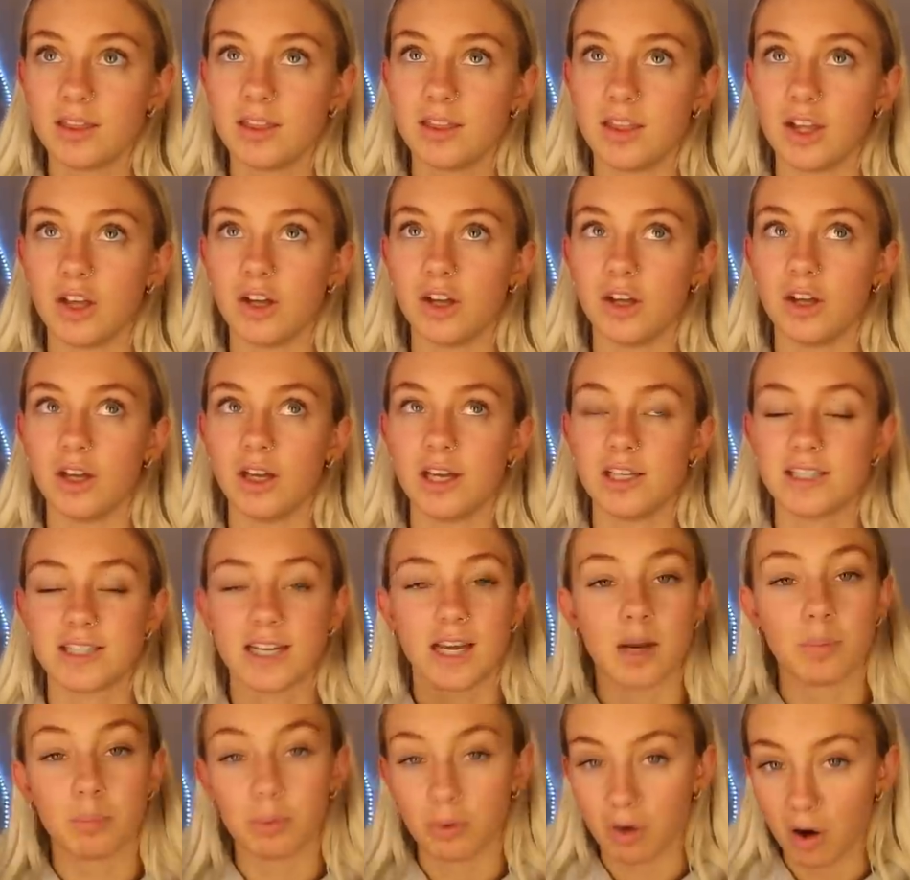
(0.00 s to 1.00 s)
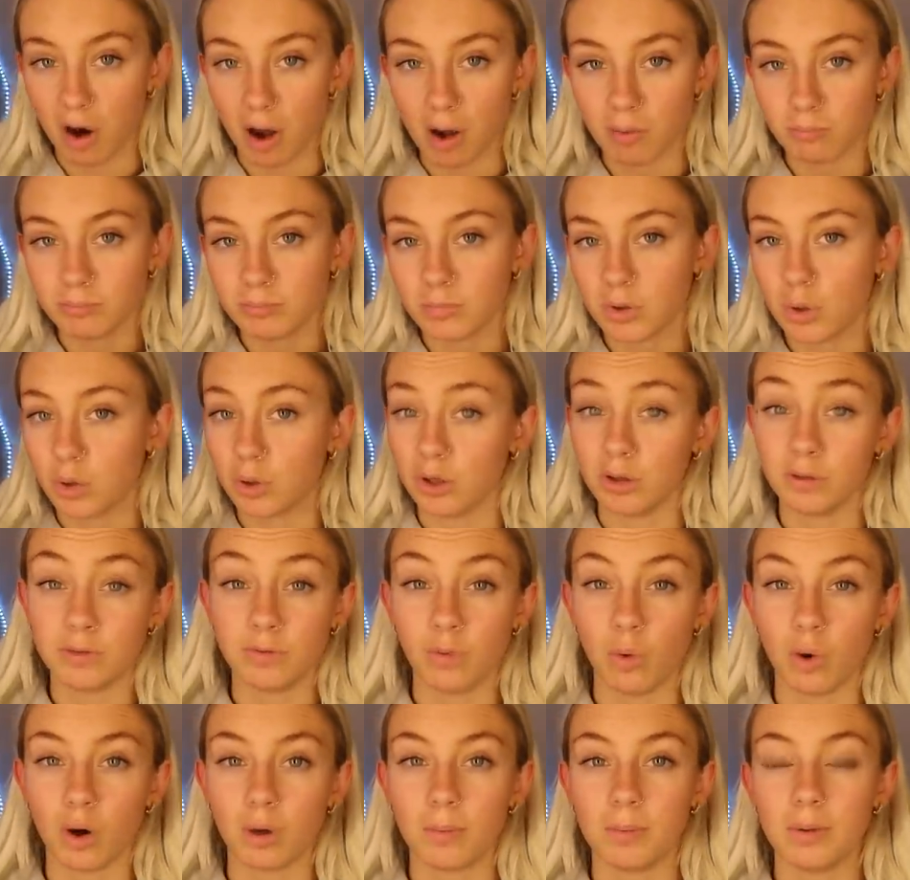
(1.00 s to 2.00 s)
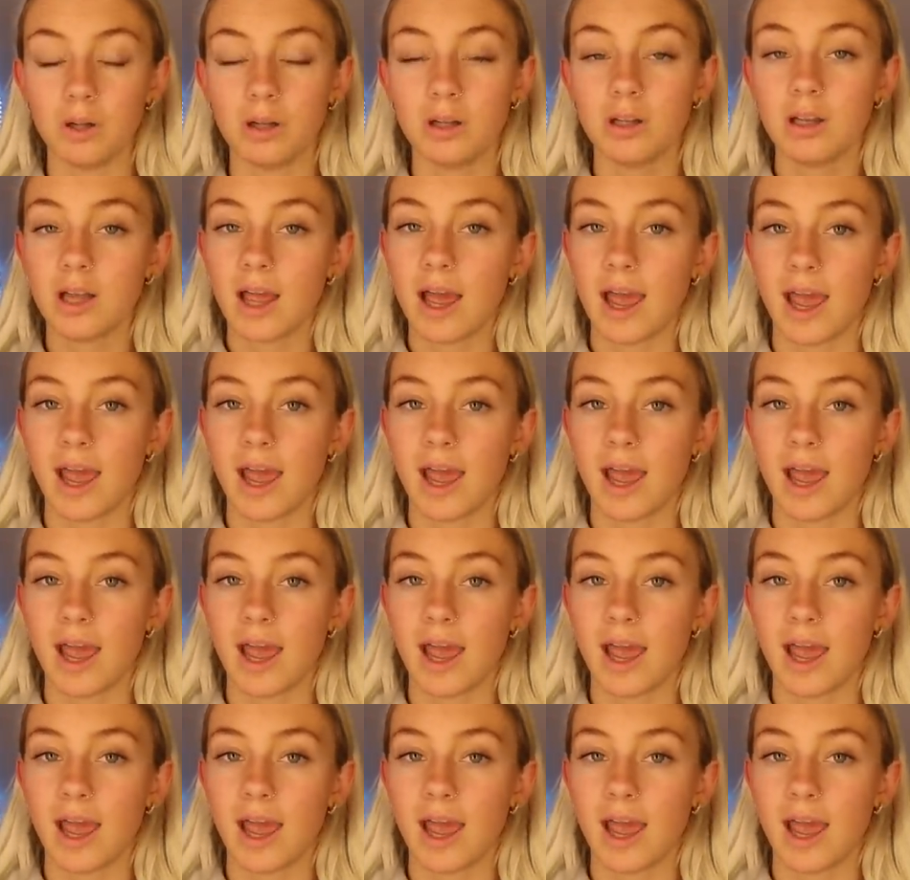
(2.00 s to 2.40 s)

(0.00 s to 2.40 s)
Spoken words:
it's like a prom or a formal,